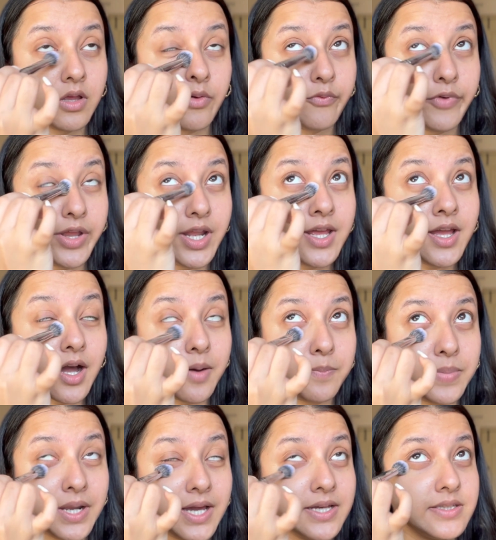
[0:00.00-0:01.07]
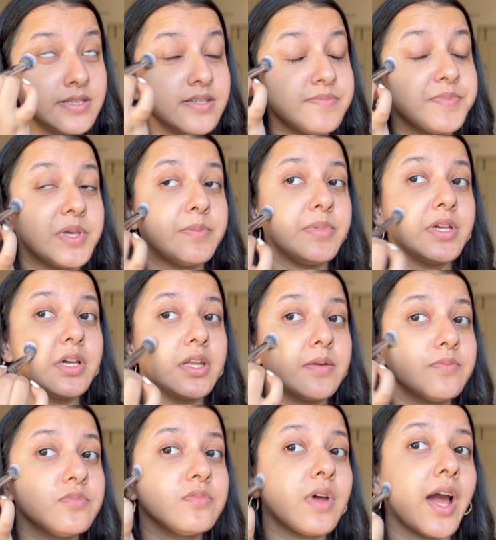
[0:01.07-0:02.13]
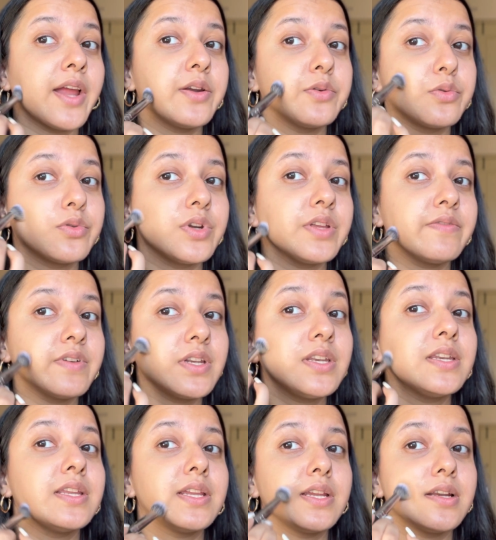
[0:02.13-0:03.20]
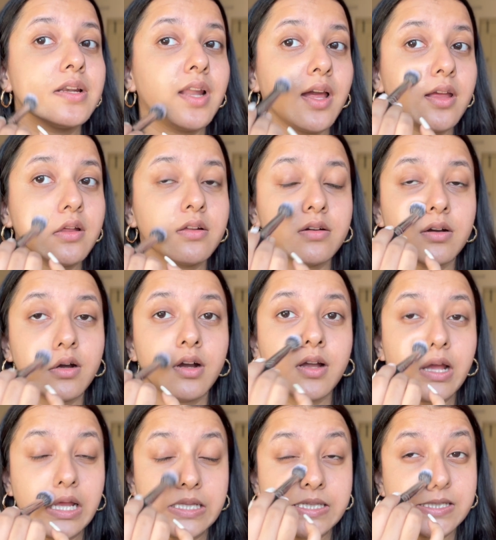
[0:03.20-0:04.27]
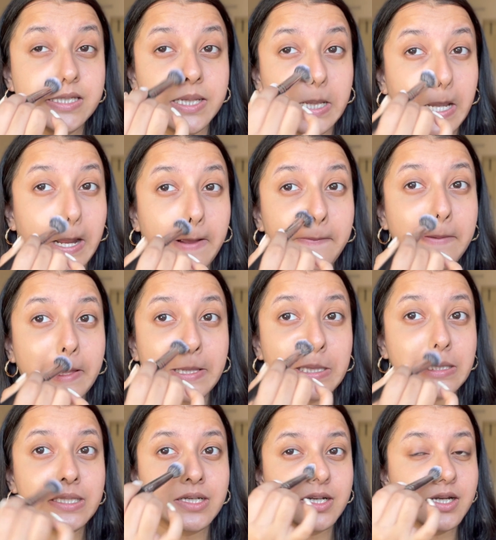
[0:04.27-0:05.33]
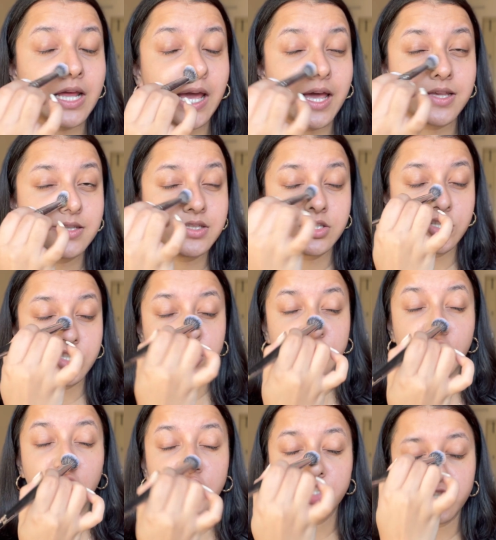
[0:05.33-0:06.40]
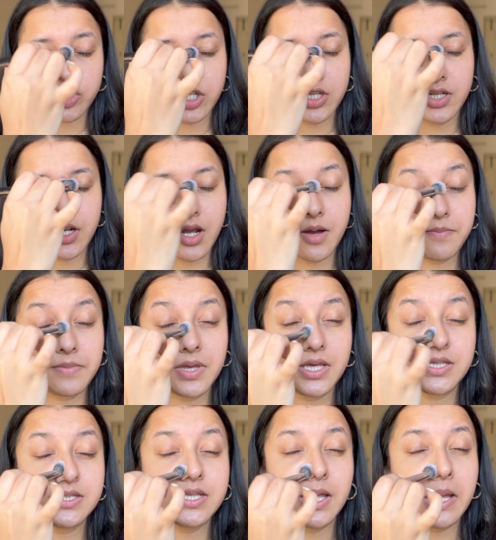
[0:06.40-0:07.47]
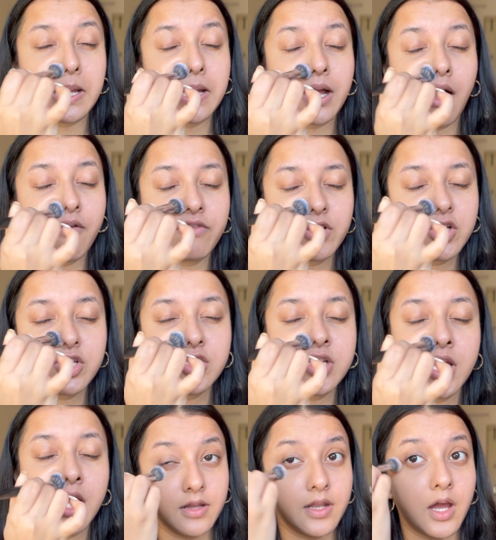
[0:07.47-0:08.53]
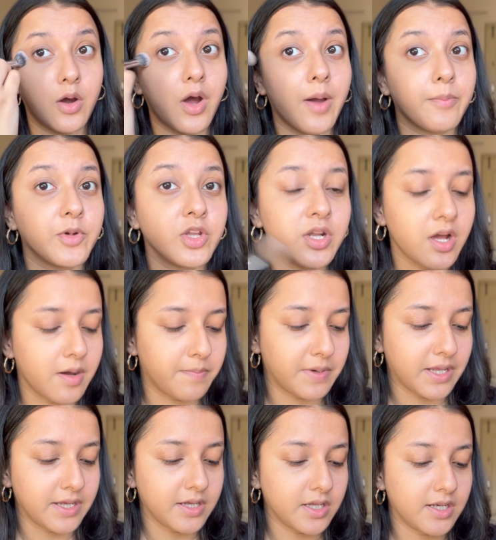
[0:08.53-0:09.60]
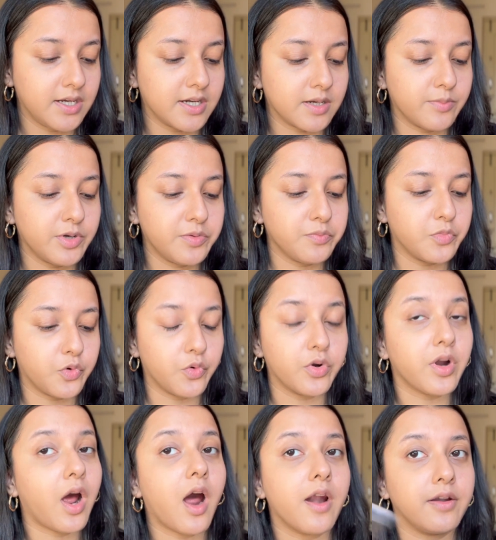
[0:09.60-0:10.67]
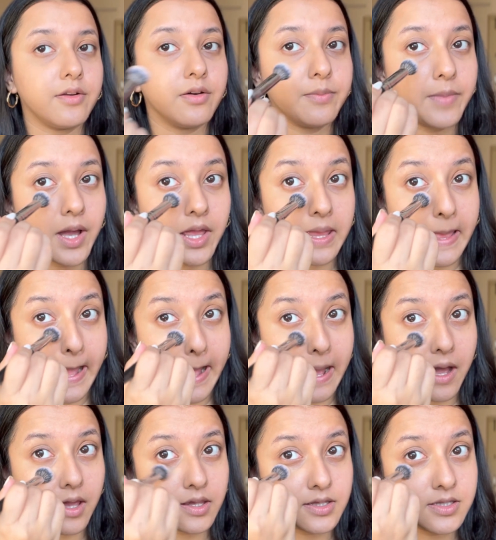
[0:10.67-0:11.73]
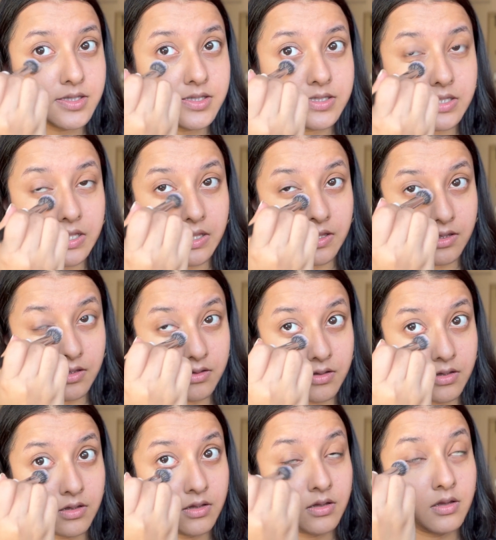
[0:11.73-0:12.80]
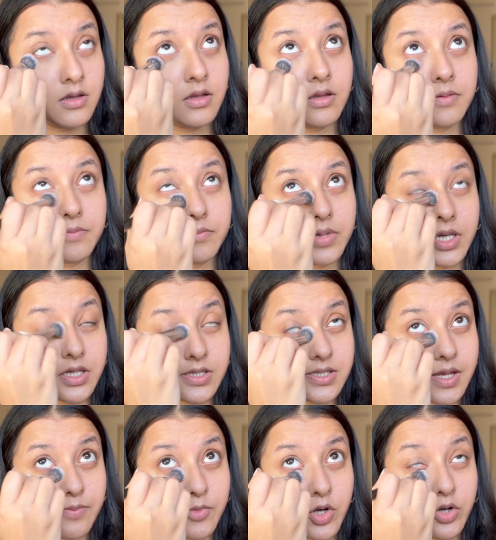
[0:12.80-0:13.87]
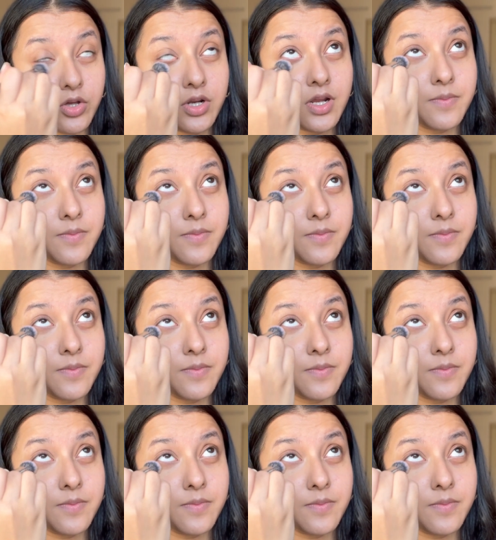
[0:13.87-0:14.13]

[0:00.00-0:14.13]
When I apply this BB cream, I don't even need like a concealer because it has such an amazing coverage. Now I'm gonna apply a little bit more under my eyes because I'm not gonna